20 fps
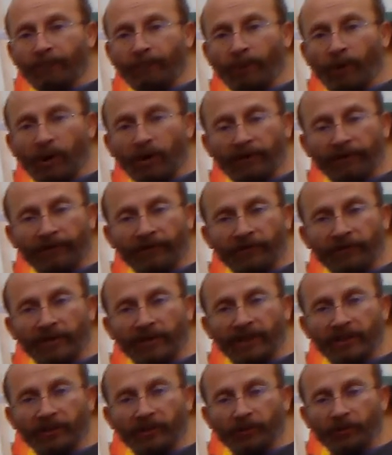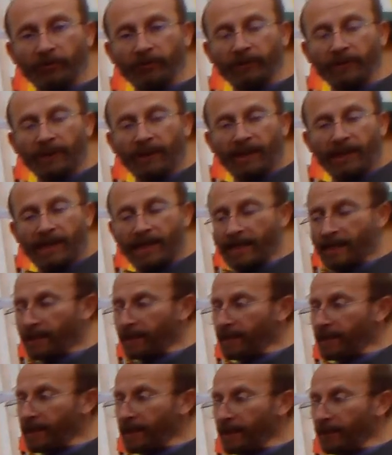part of this you need to,
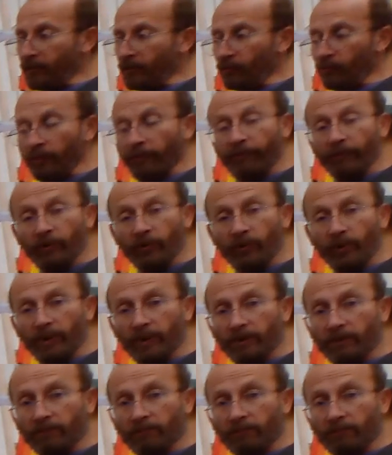and then review it